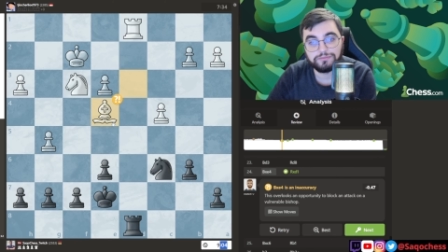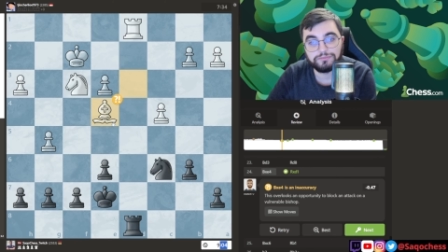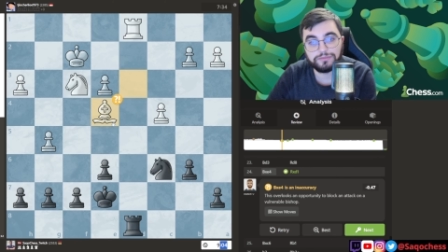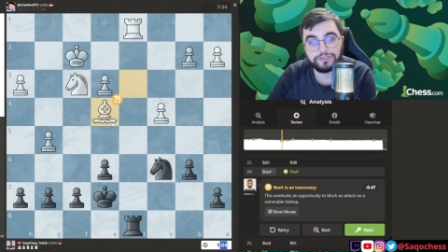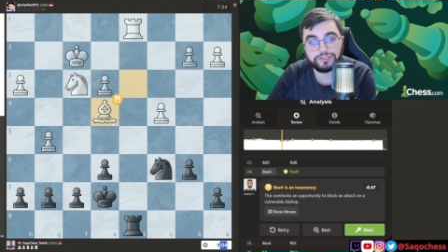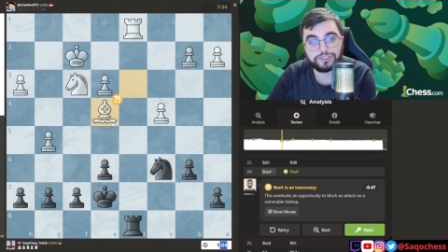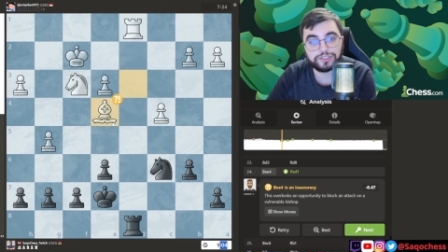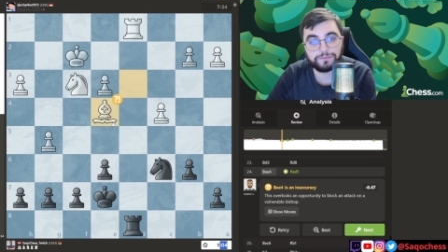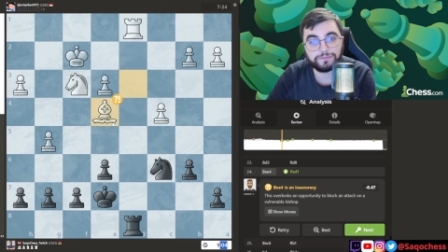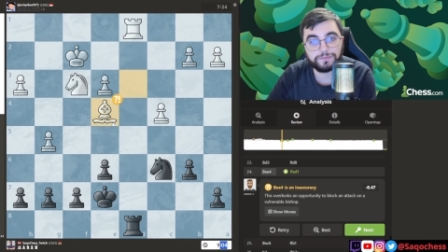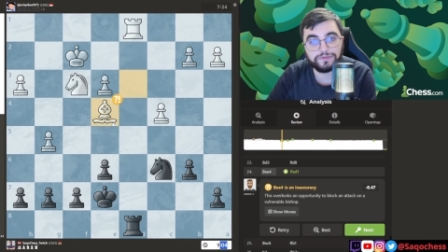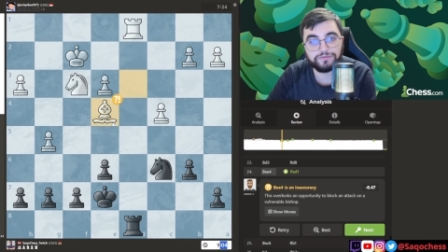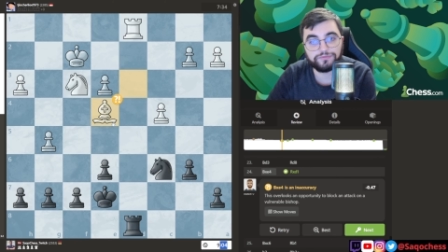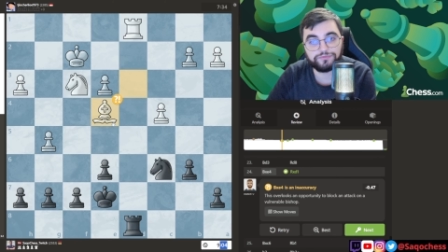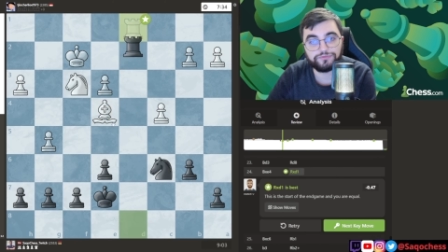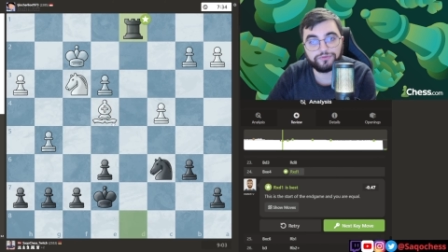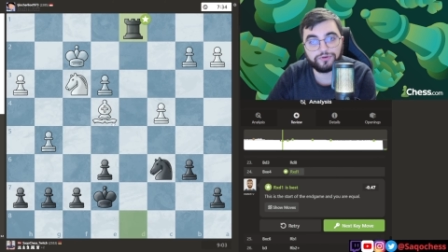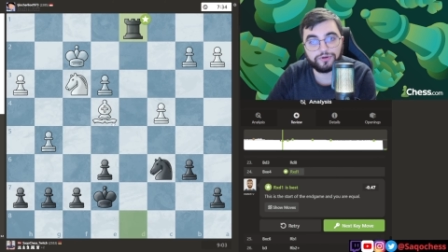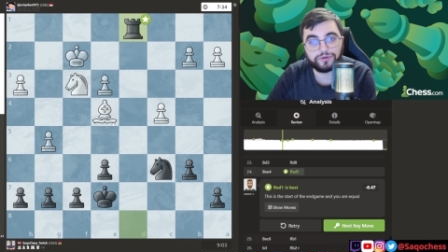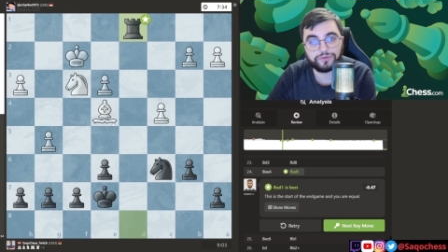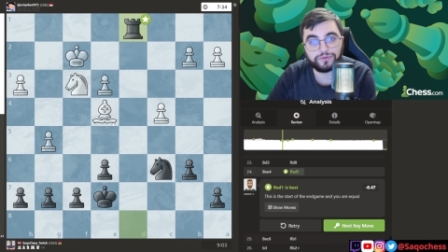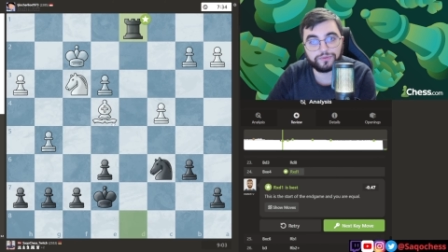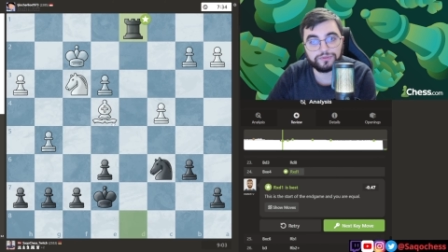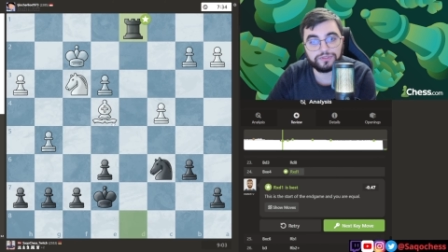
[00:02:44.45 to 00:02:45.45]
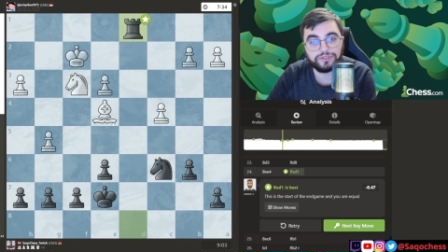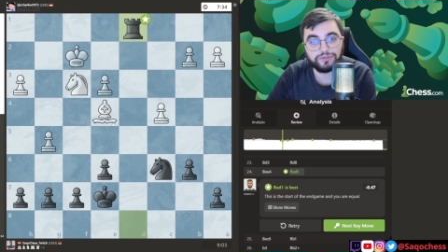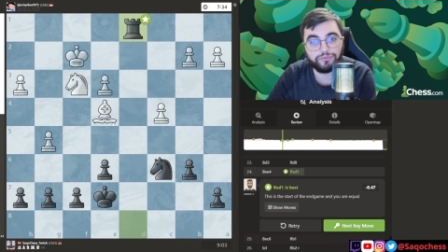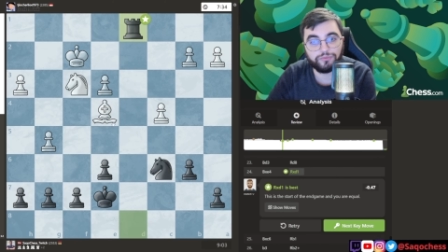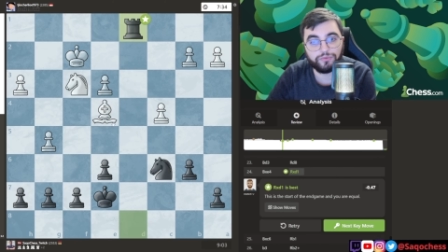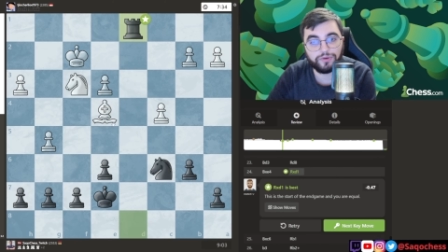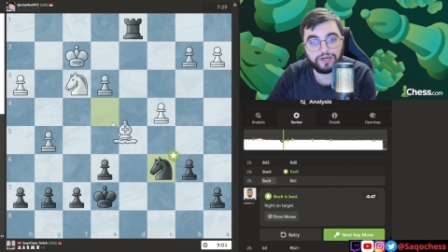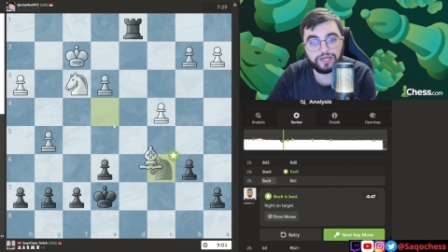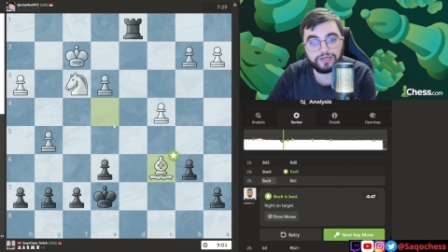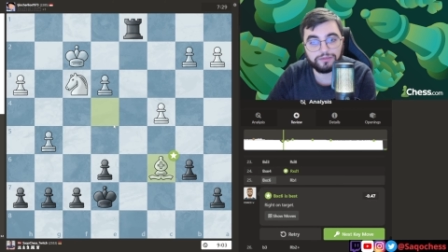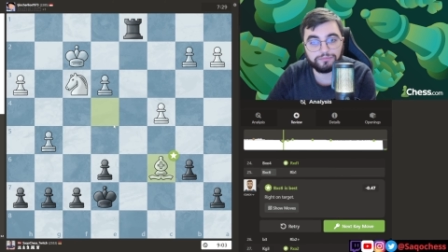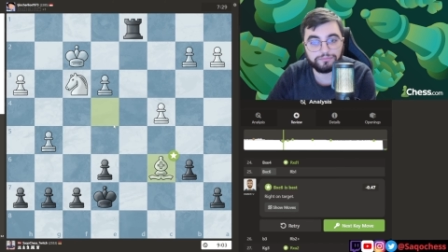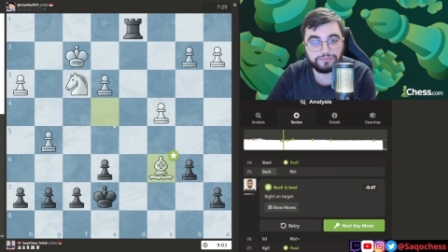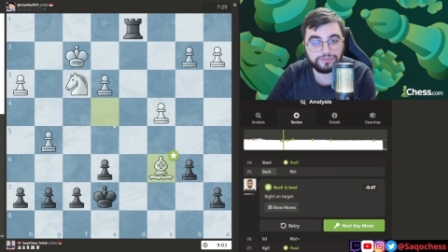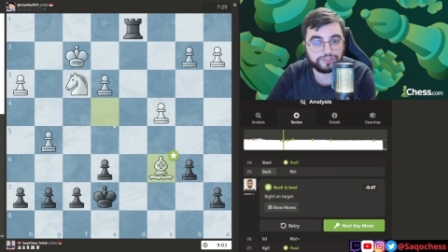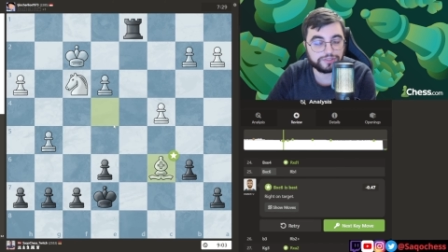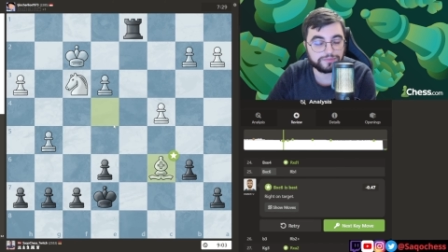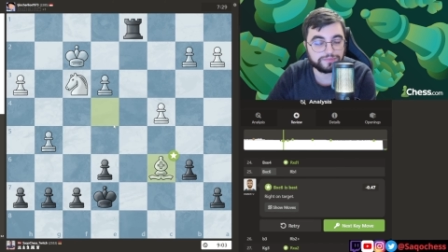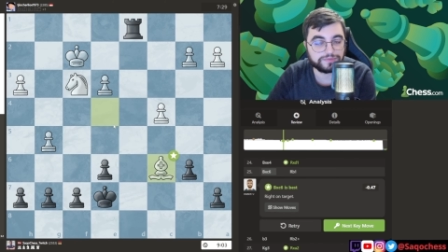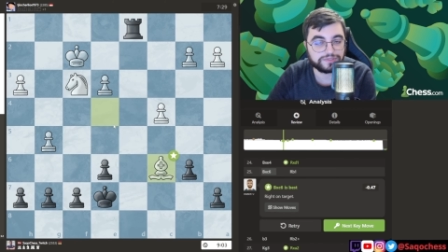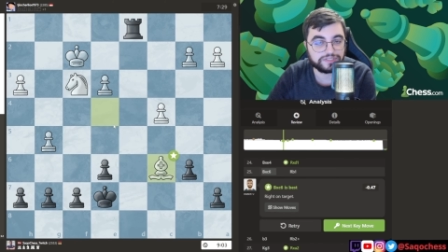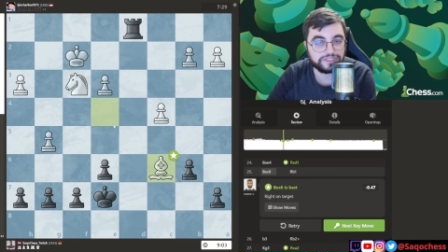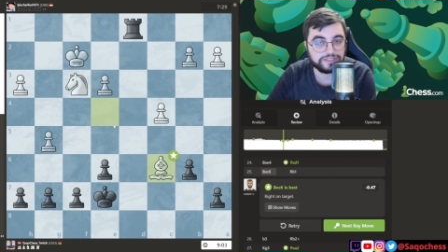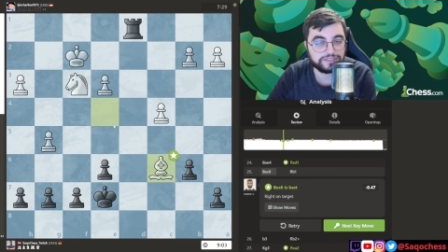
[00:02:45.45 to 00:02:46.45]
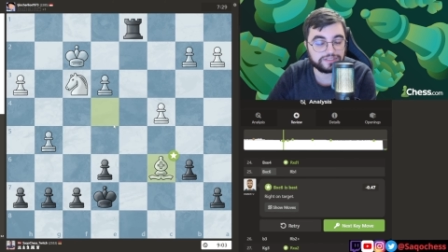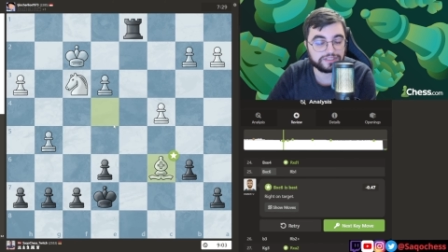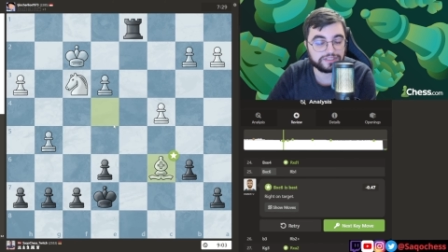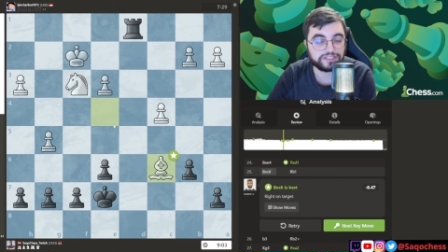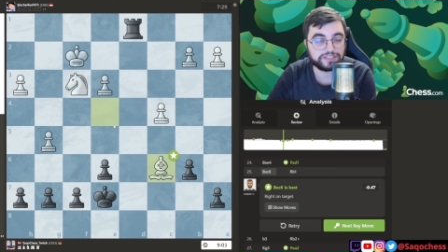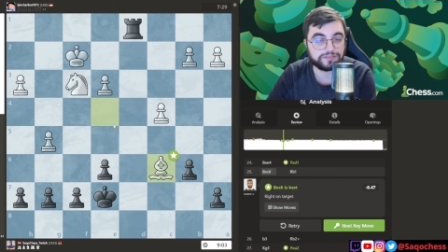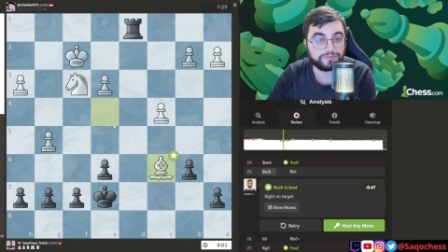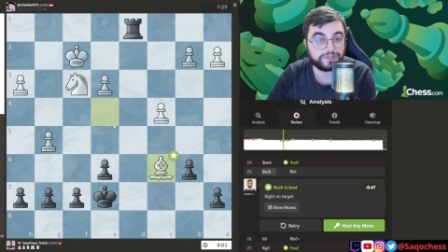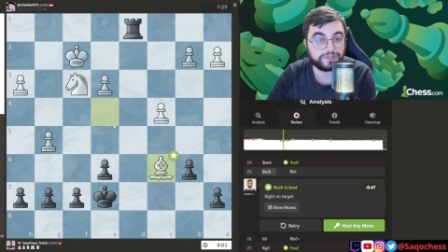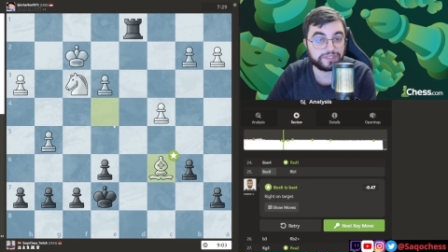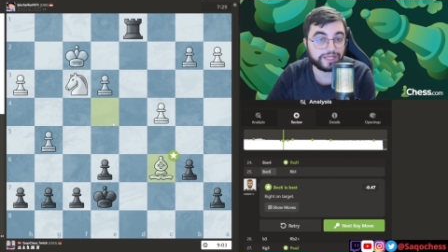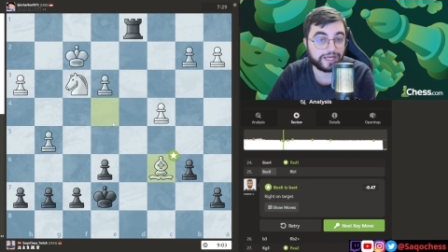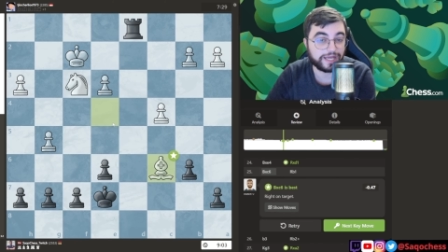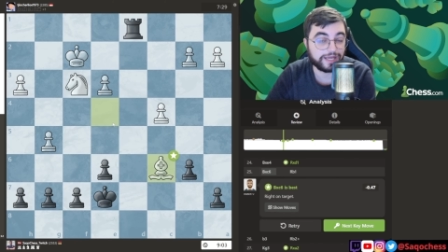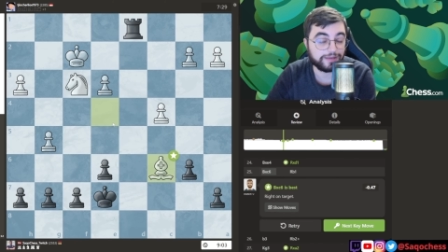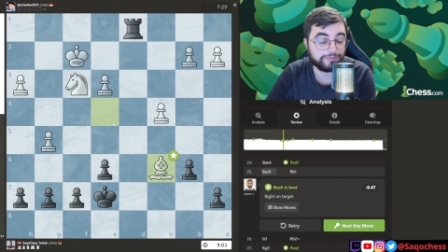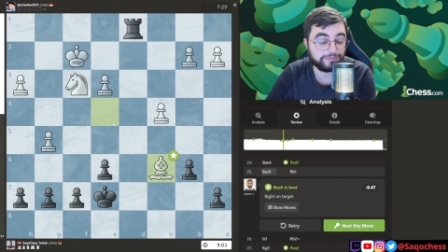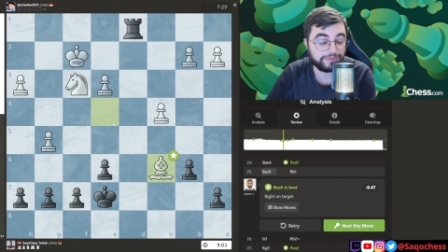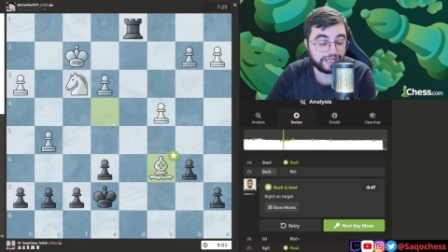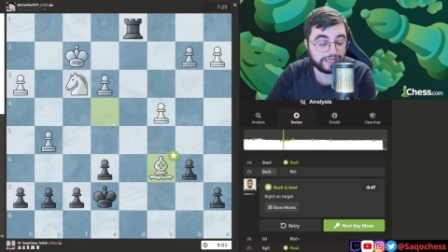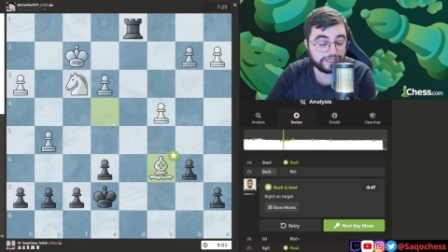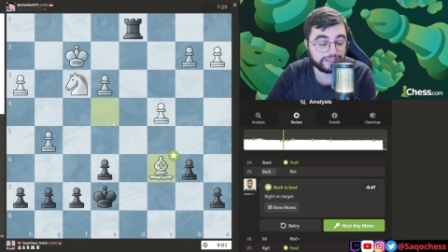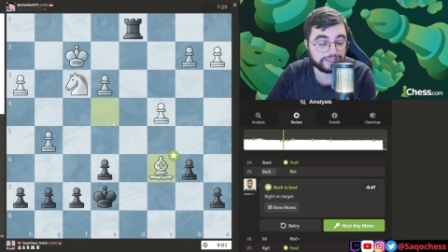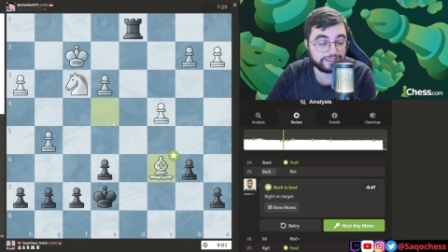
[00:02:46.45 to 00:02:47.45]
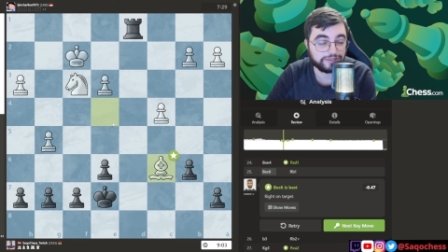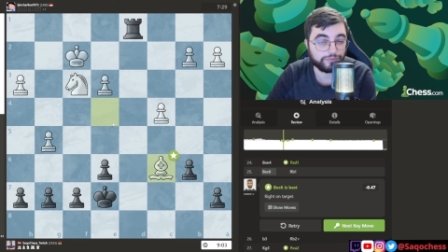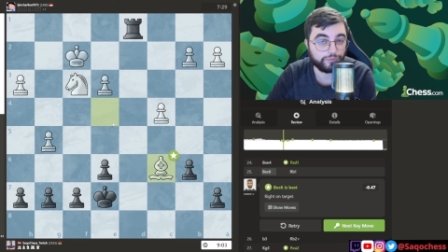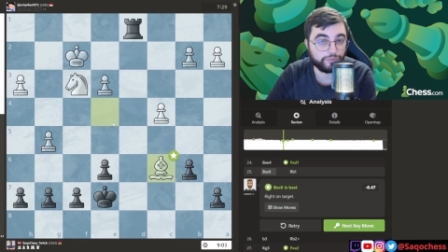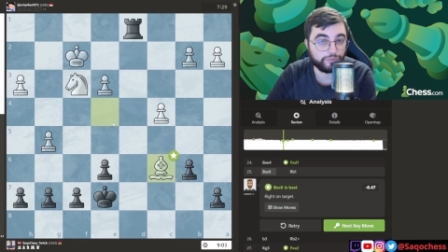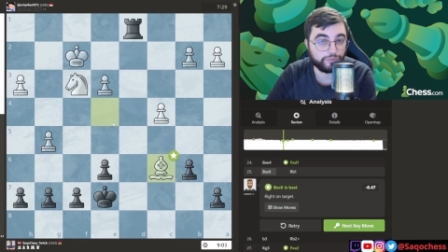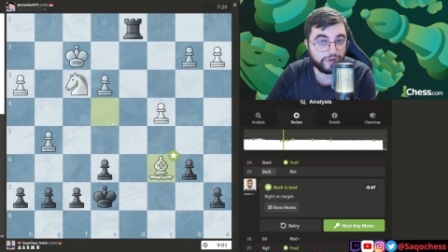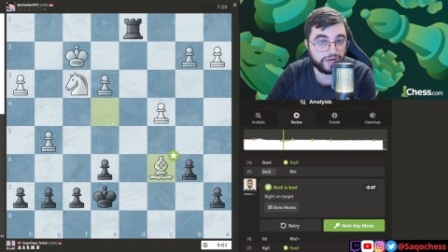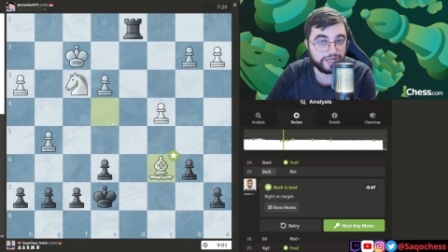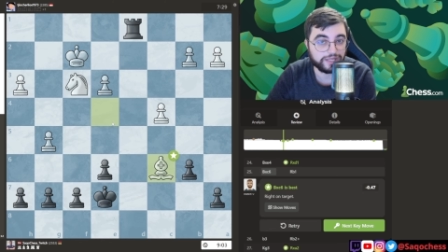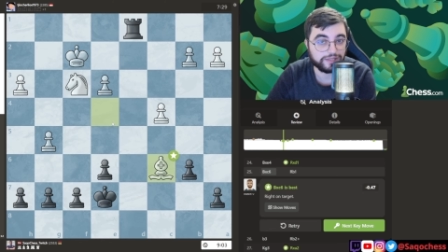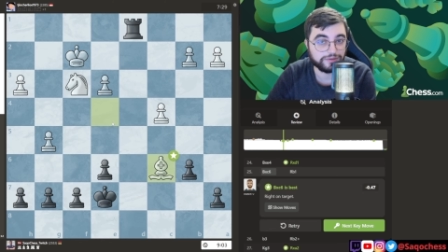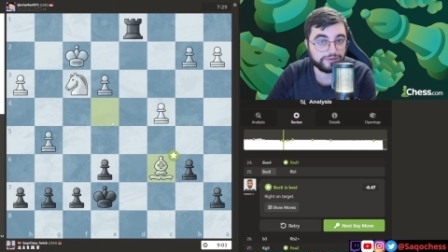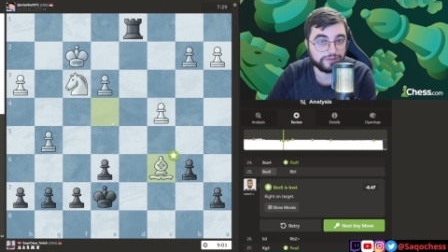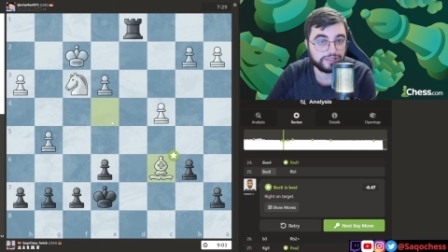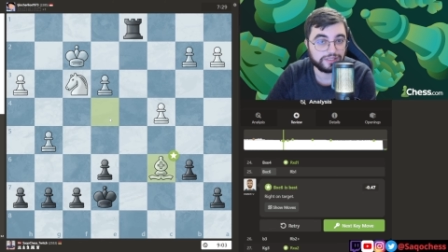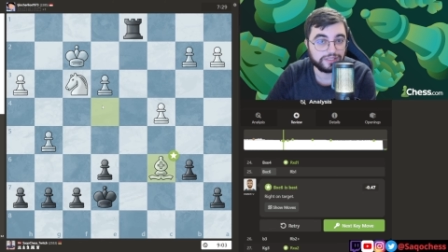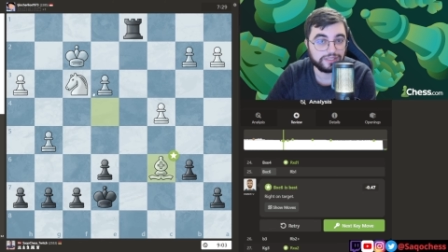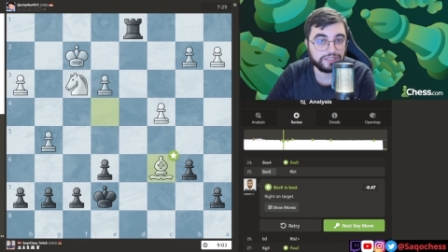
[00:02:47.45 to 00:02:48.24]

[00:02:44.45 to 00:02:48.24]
Bishop e4, rook d1, bishop c6, but I am lucky. Why?